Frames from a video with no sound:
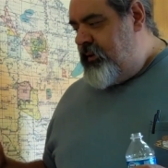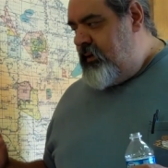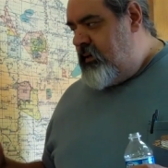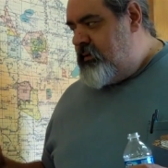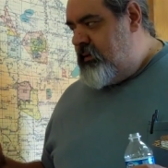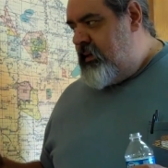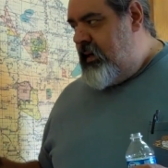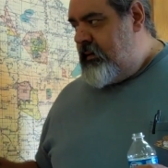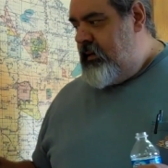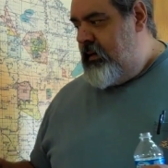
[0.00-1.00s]
With the
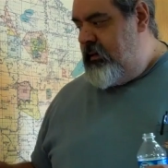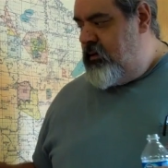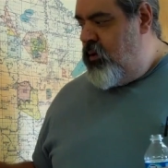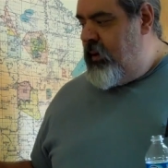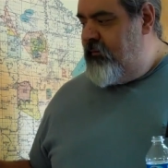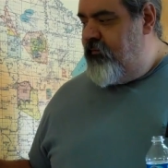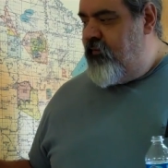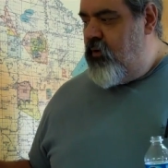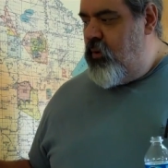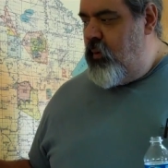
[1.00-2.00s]
Nelson Act
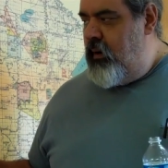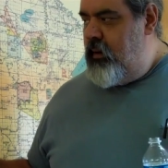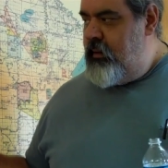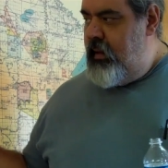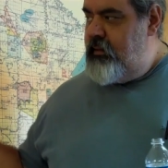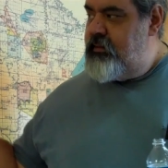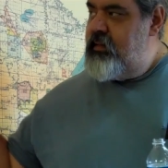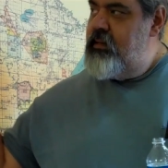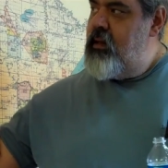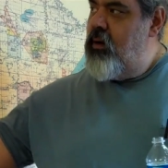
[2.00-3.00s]
going forward, they
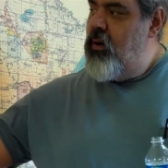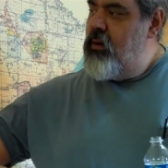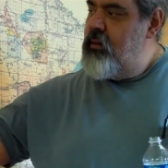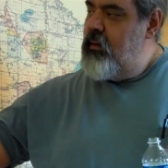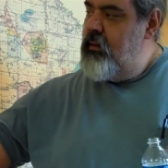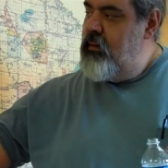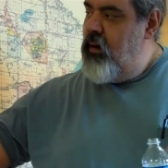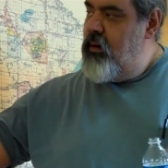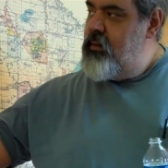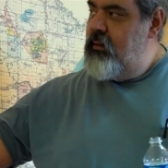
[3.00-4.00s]
had said that all
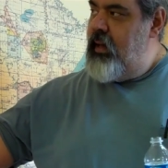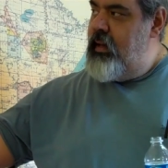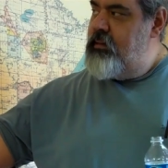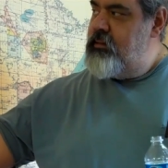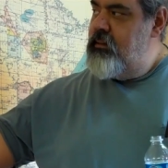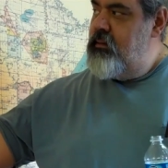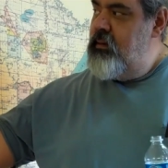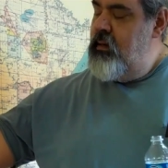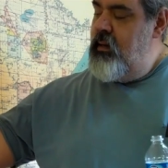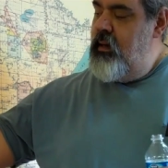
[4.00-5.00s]
the all the lands and